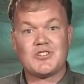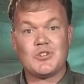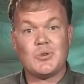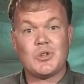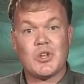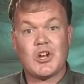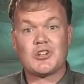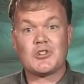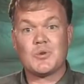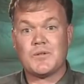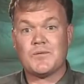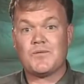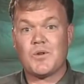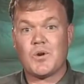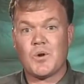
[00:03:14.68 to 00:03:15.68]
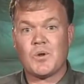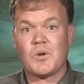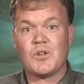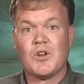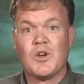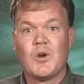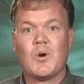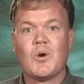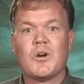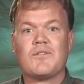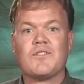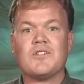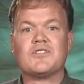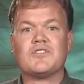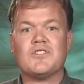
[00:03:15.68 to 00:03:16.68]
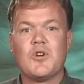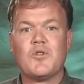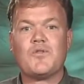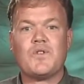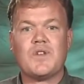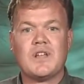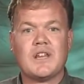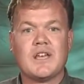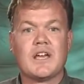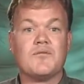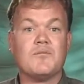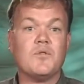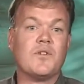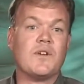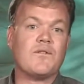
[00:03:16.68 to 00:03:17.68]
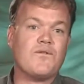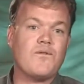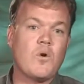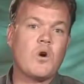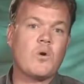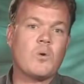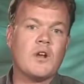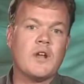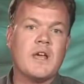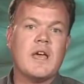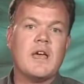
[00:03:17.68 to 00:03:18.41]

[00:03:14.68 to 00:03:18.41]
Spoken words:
too long to unfold, or if there's no feeling of moving forward,